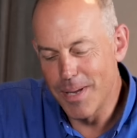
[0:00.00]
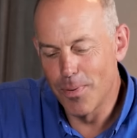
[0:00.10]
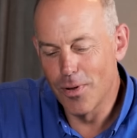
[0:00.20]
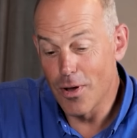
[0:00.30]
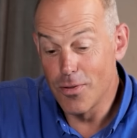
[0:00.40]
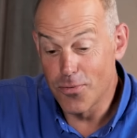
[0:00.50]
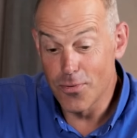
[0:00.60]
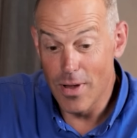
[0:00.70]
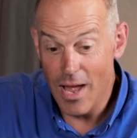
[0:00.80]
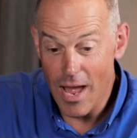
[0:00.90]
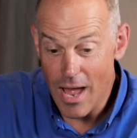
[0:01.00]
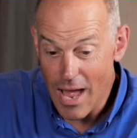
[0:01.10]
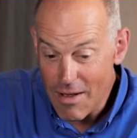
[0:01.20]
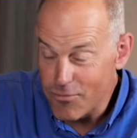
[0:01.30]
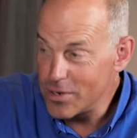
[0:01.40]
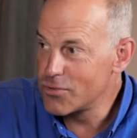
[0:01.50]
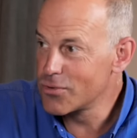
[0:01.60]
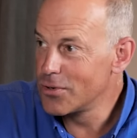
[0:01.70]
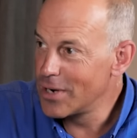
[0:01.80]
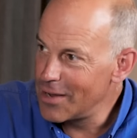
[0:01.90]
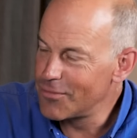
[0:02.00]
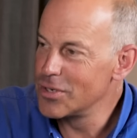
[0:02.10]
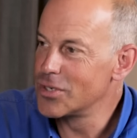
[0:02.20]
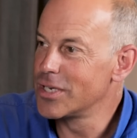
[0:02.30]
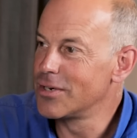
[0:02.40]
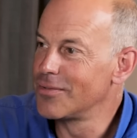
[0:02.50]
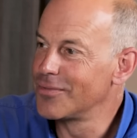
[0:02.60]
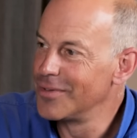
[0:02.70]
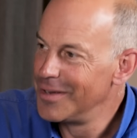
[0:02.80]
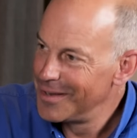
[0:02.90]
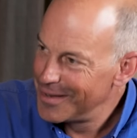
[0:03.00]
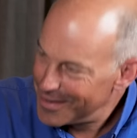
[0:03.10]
people go through every drawer, every shelf,